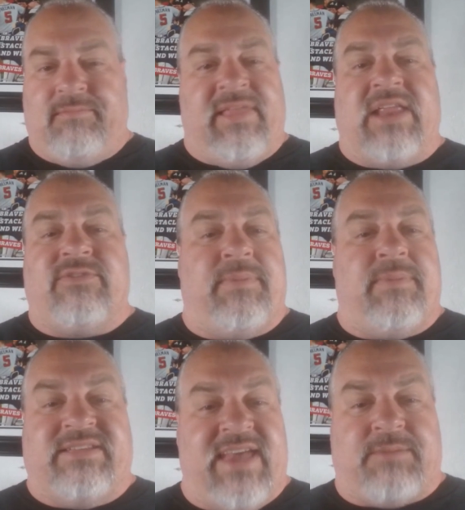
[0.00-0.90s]
let
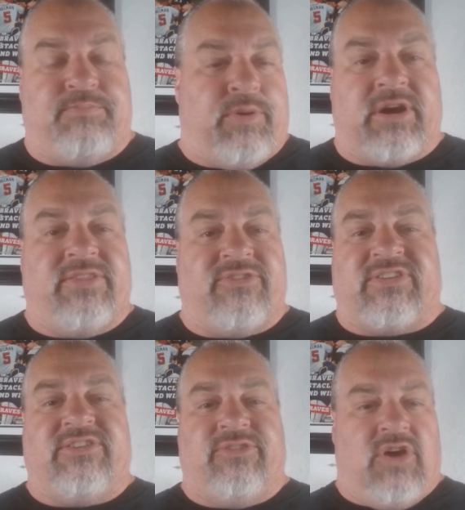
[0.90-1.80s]
everybody take part of the
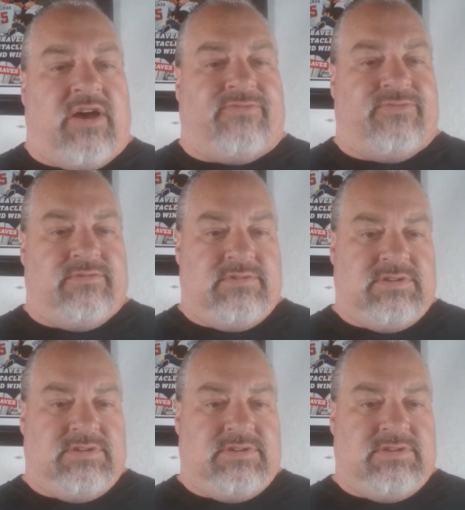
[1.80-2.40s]
season off.